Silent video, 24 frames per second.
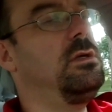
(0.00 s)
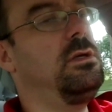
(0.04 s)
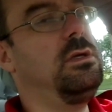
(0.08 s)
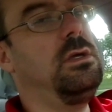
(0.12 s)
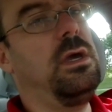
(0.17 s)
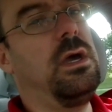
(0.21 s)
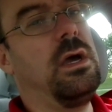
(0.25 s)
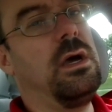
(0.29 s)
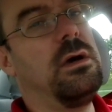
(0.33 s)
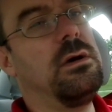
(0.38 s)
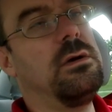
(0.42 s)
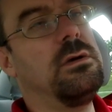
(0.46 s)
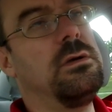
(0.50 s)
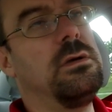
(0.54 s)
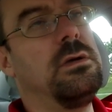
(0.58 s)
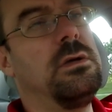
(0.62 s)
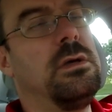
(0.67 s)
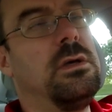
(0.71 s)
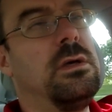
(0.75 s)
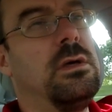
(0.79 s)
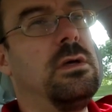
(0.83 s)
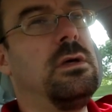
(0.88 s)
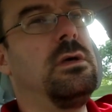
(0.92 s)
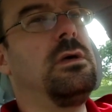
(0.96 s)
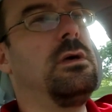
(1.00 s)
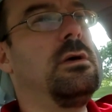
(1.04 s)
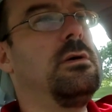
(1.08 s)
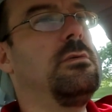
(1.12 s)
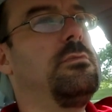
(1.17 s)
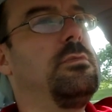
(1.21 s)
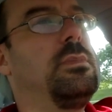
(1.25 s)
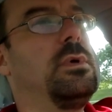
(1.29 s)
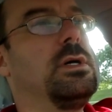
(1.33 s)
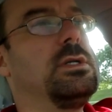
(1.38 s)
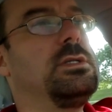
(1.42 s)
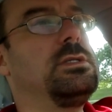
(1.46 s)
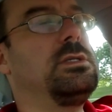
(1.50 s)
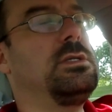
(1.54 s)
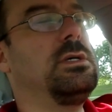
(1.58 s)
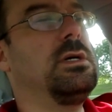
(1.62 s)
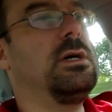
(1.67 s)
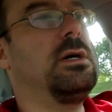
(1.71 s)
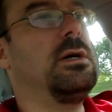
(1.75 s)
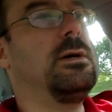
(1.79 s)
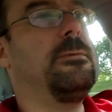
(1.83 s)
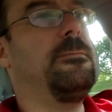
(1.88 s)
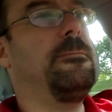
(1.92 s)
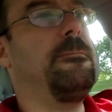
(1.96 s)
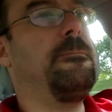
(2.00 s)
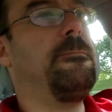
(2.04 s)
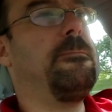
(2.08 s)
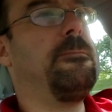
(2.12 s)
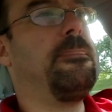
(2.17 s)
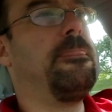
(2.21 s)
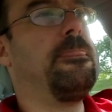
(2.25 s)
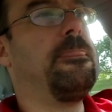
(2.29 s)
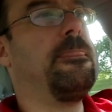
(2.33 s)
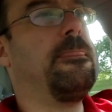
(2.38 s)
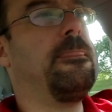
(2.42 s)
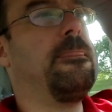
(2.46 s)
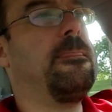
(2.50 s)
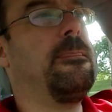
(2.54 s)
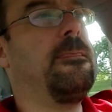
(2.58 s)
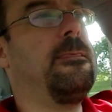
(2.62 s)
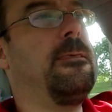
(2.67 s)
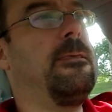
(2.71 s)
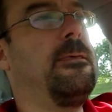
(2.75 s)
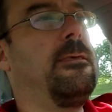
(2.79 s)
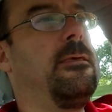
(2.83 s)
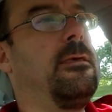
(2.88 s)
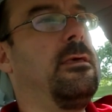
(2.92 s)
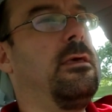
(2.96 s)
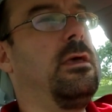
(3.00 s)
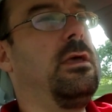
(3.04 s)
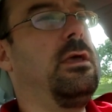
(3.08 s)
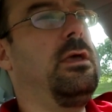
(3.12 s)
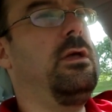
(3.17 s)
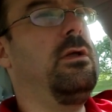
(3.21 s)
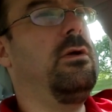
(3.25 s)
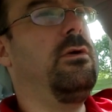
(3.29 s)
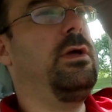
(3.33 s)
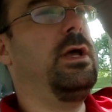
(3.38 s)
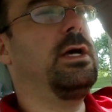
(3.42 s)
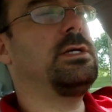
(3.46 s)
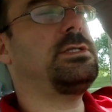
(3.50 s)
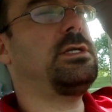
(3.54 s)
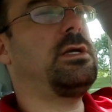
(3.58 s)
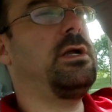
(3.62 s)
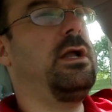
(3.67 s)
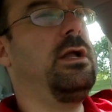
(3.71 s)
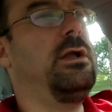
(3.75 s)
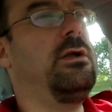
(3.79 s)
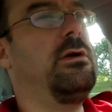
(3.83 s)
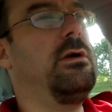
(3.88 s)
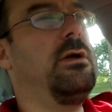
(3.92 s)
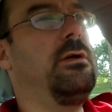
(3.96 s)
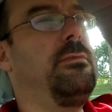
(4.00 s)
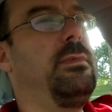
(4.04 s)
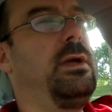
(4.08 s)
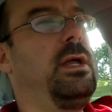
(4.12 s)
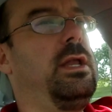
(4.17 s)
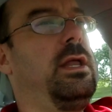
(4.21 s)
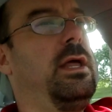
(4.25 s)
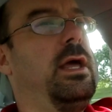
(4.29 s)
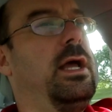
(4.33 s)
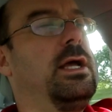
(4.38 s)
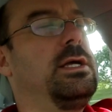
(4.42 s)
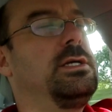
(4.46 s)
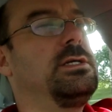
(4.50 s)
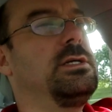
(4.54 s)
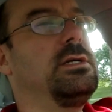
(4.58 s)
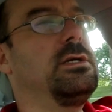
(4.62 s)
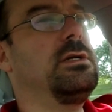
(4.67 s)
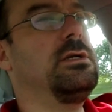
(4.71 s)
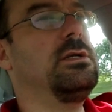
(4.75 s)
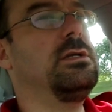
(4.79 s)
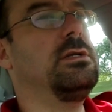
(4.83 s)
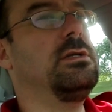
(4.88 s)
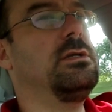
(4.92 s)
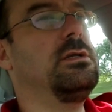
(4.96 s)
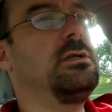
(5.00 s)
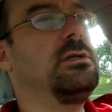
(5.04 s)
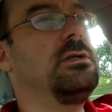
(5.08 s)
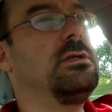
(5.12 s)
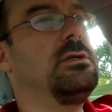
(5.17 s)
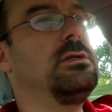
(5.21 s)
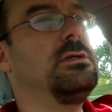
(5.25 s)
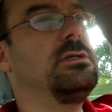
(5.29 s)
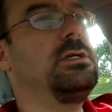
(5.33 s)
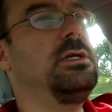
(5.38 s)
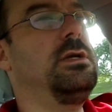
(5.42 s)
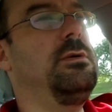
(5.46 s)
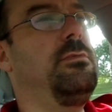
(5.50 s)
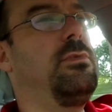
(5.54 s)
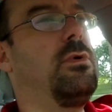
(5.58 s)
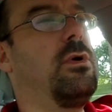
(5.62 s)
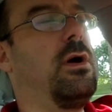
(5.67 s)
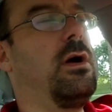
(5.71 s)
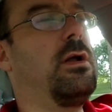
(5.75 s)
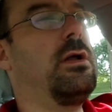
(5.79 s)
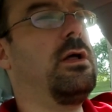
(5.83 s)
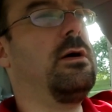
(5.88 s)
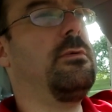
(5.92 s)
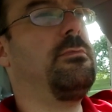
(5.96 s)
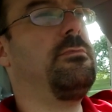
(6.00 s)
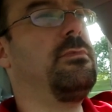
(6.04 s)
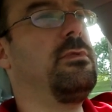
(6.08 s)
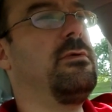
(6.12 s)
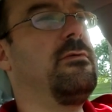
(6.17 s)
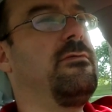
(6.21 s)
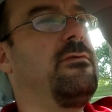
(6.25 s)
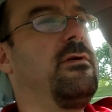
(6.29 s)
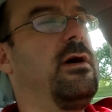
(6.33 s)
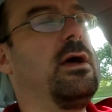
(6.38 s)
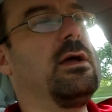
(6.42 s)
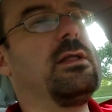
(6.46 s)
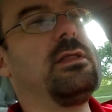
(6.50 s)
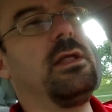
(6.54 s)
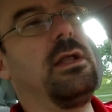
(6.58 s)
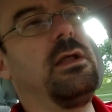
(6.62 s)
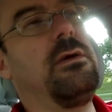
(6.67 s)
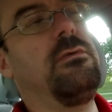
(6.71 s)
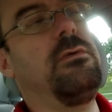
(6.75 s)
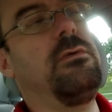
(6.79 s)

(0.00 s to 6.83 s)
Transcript: yeah, but um, you know, yesterday during mediation, she brought up the fact that I